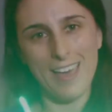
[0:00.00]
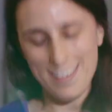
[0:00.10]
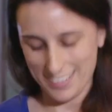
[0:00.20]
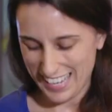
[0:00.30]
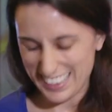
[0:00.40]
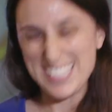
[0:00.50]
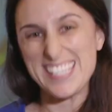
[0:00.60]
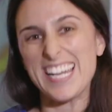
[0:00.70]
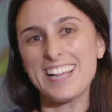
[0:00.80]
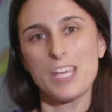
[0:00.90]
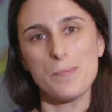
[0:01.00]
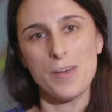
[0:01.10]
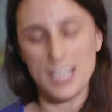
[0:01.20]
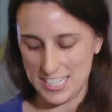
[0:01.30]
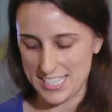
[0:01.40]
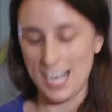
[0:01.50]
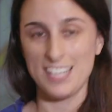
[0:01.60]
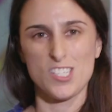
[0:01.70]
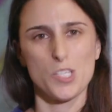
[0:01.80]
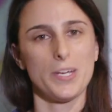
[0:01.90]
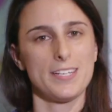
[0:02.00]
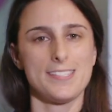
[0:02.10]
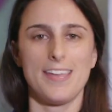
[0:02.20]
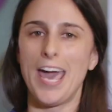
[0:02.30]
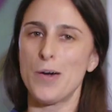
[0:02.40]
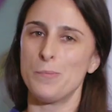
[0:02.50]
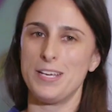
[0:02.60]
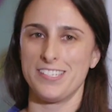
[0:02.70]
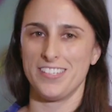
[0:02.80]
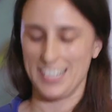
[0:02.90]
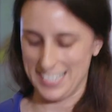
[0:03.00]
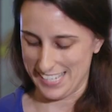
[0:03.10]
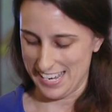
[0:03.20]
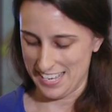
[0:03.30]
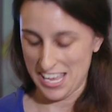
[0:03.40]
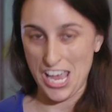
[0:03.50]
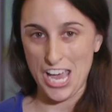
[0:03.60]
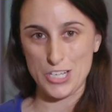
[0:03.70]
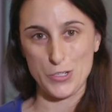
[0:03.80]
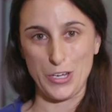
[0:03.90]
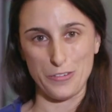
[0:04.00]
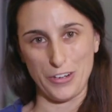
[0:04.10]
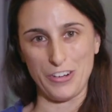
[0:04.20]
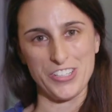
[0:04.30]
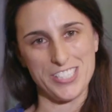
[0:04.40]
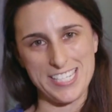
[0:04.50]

that and then sending them in to us so we can see how amazing you guys are at doing your very own